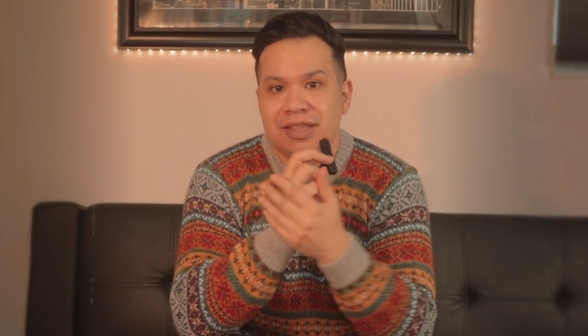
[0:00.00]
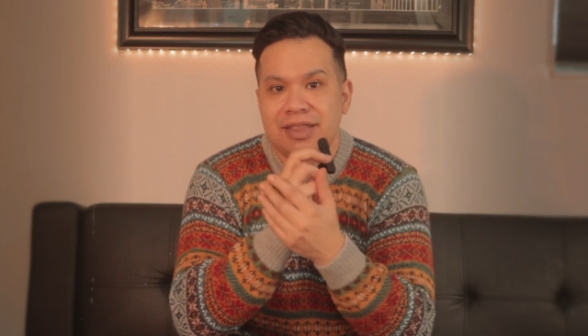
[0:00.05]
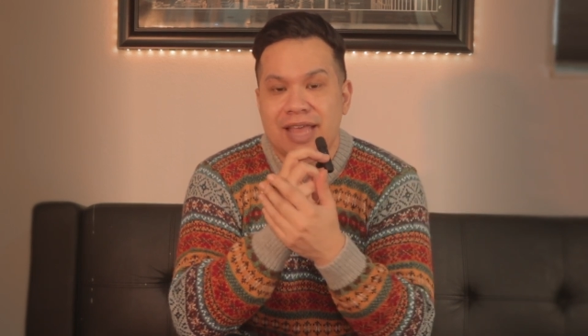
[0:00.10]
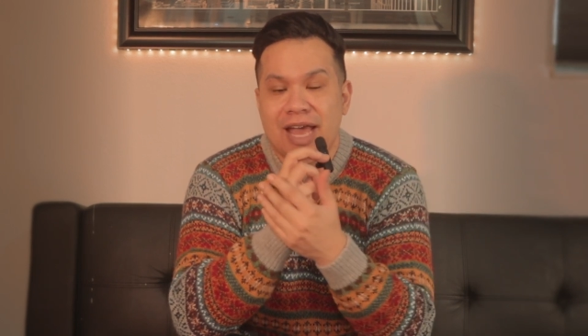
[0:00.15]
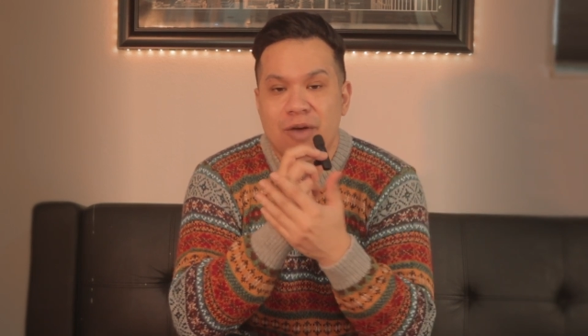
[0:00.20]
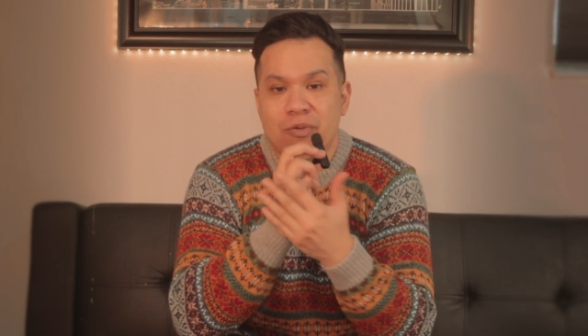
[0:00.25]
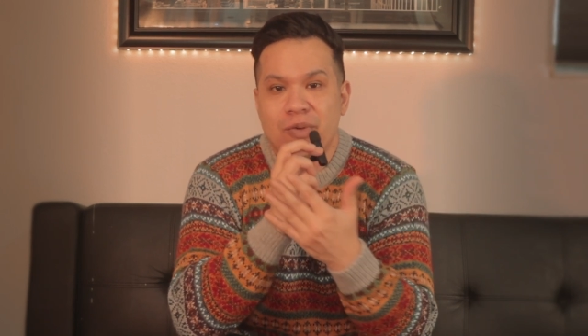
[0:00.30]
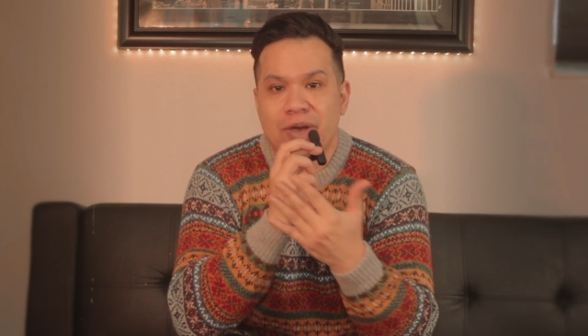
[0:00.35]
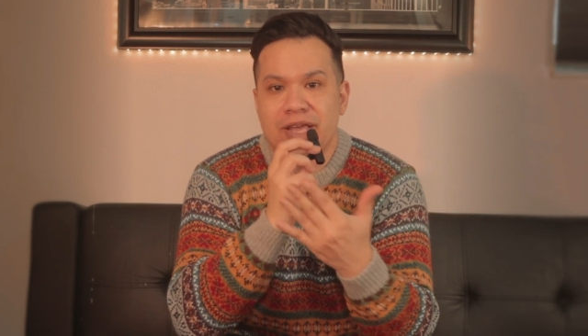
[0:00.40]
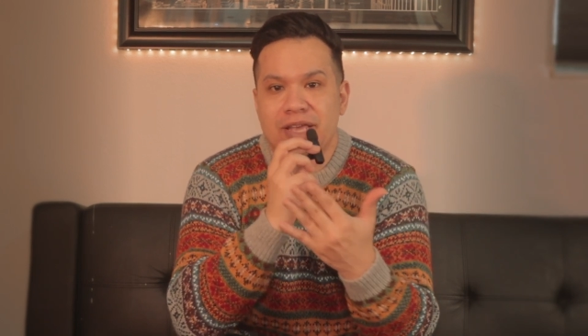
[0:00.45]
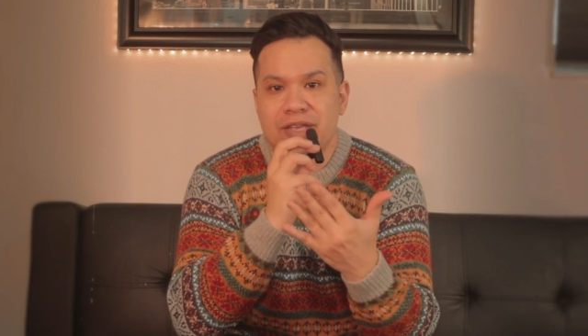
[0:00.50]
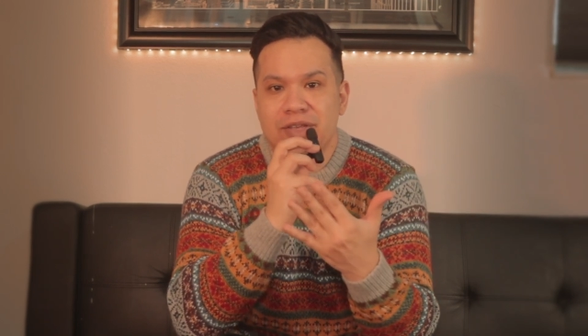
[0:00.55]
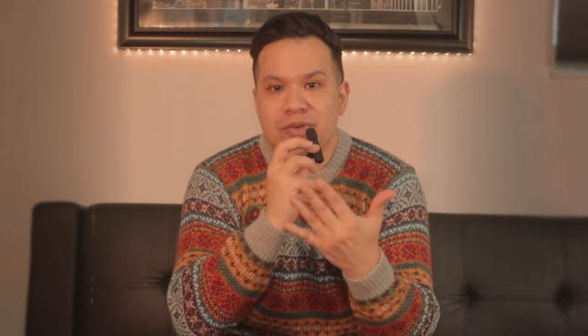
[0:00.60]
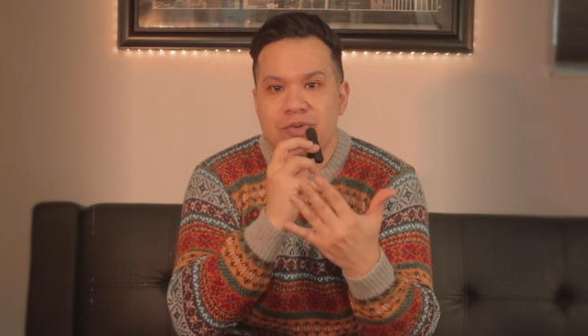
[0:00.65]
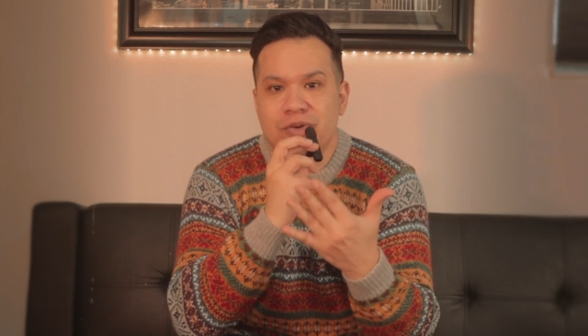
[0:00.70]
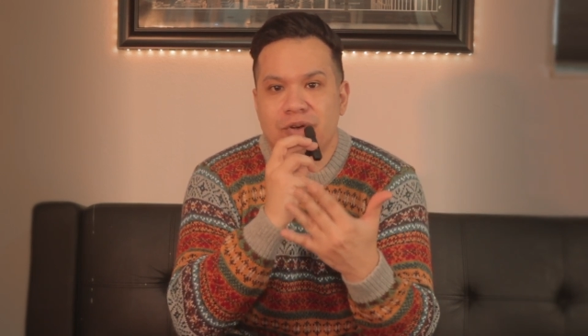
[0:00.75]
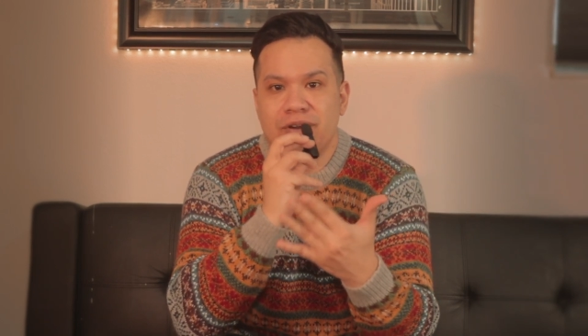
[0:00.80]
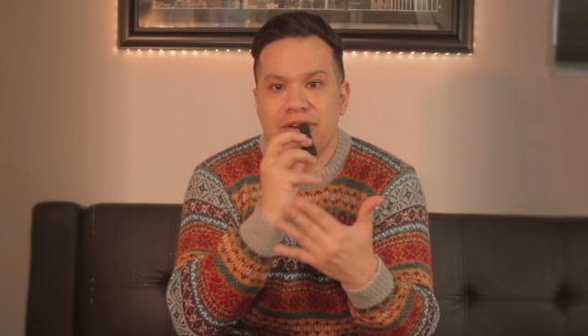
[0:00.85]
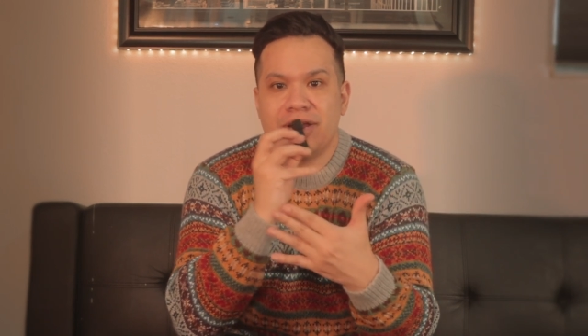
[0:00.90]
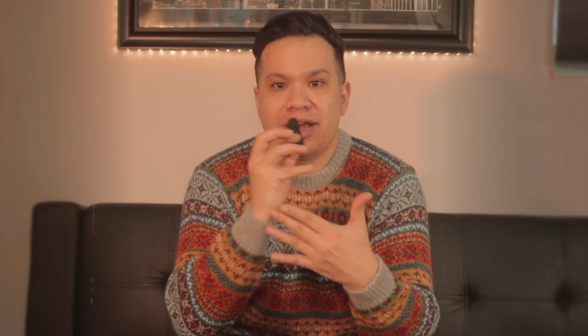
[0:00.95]
That way
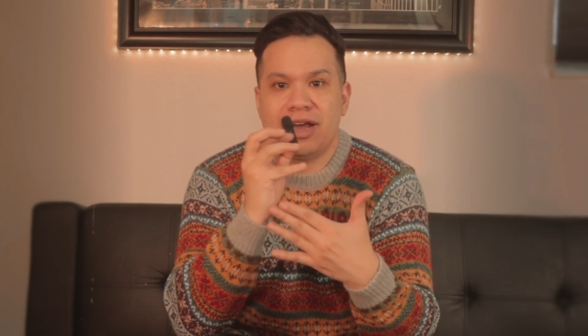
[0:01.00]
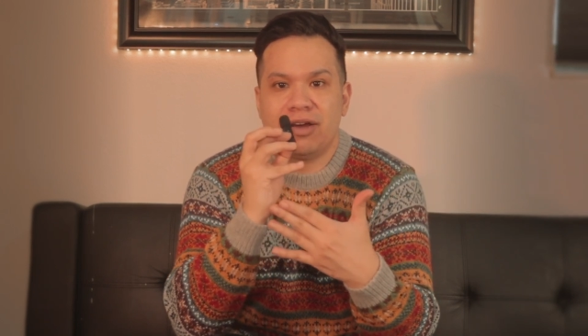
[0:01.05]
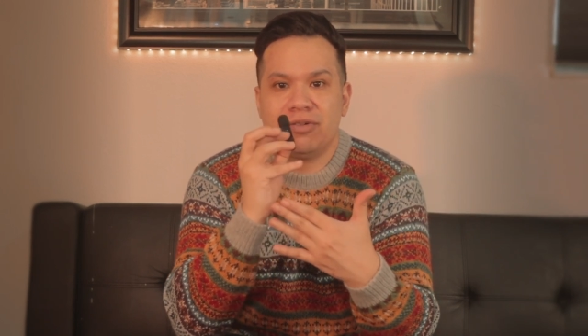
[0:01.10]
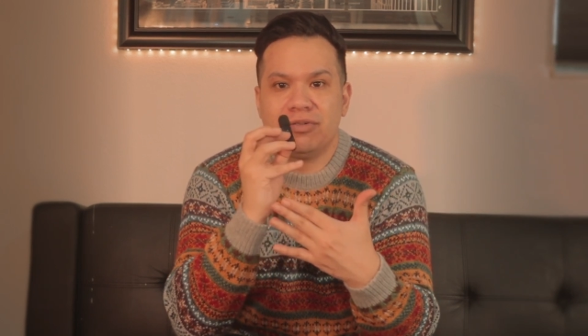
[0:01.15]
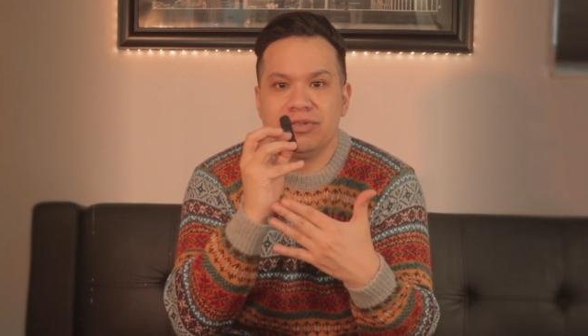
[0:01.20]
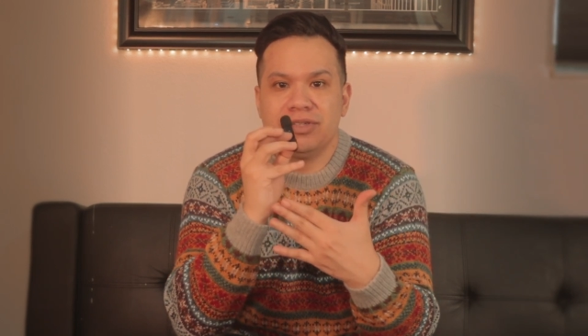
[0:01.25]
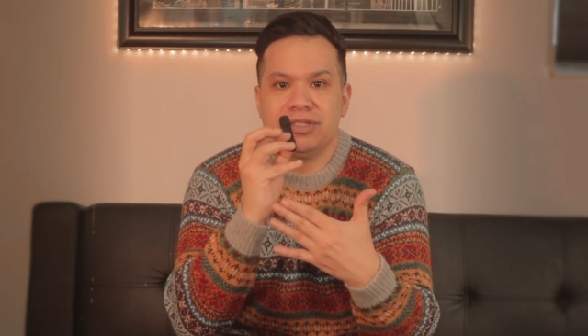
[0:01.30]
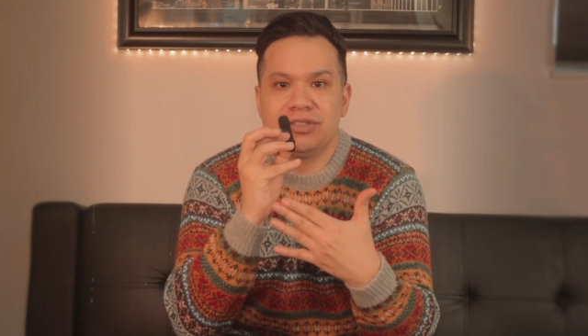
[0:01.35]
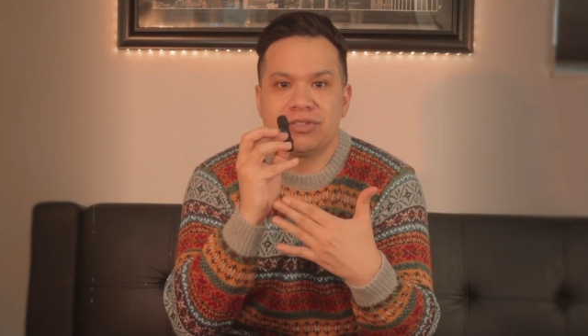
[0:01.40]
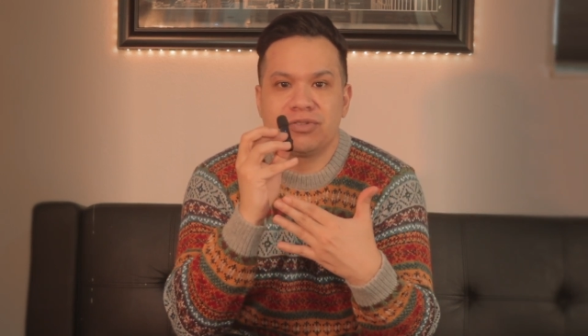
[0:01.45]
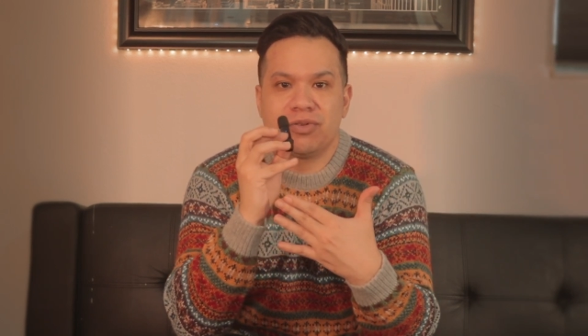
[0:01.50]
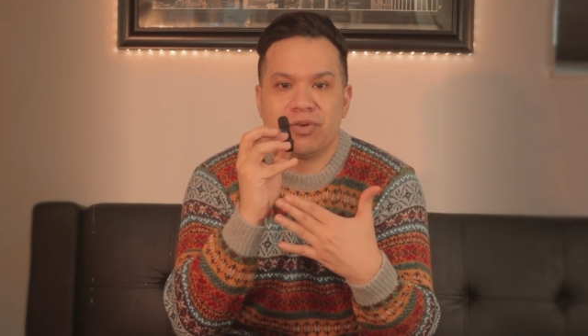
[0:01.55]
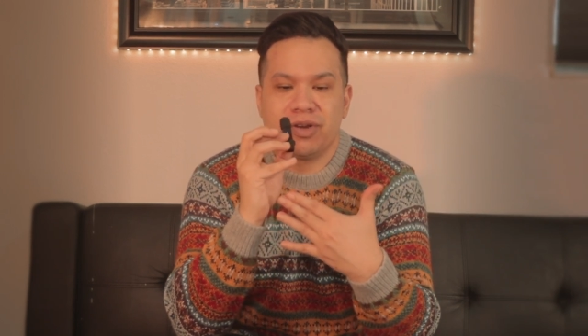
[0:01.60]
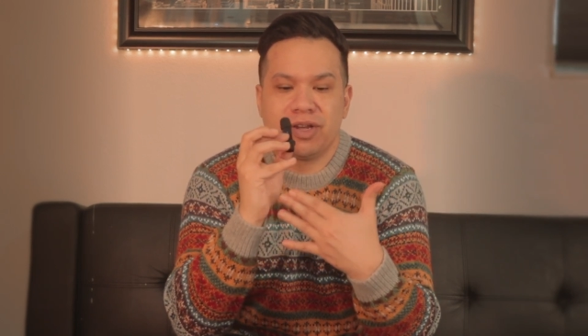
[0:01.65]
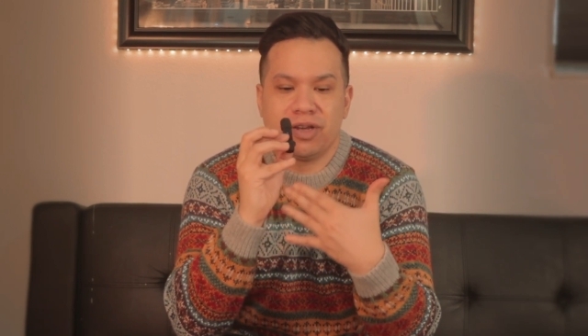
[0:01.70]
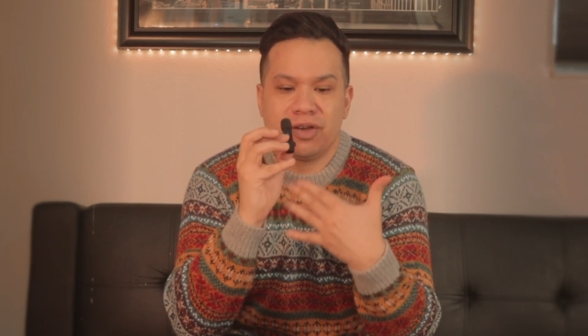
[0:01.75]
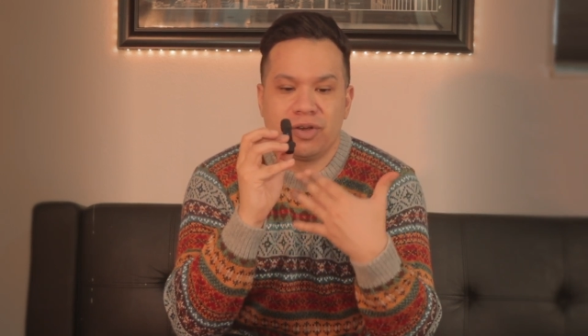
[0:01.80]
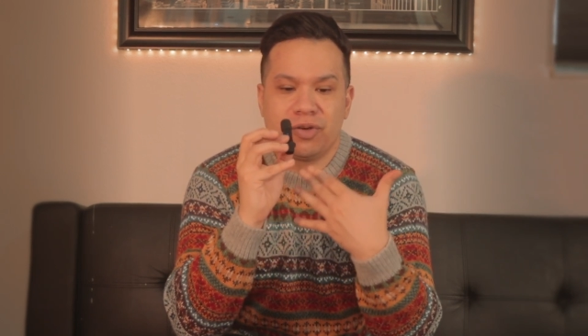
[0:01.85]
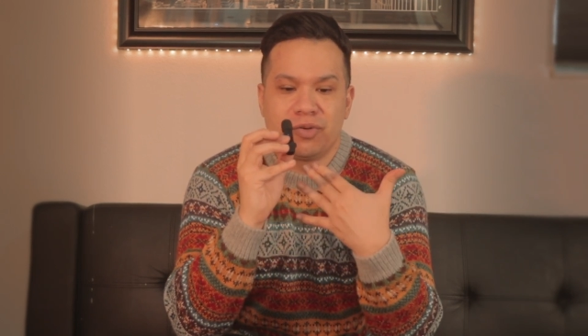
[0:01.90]
you are not only scoring a